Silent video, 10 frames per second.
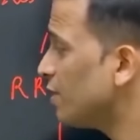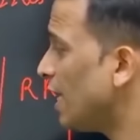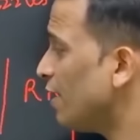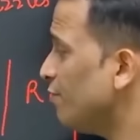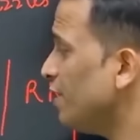
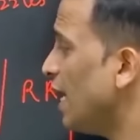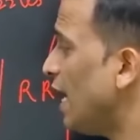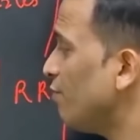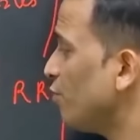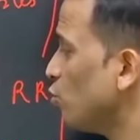that we
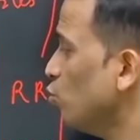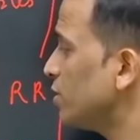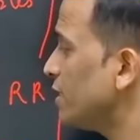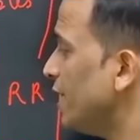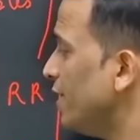have
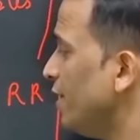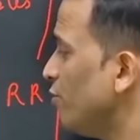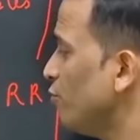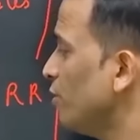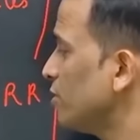roots and
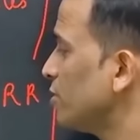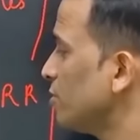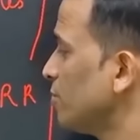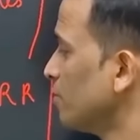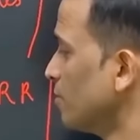networks.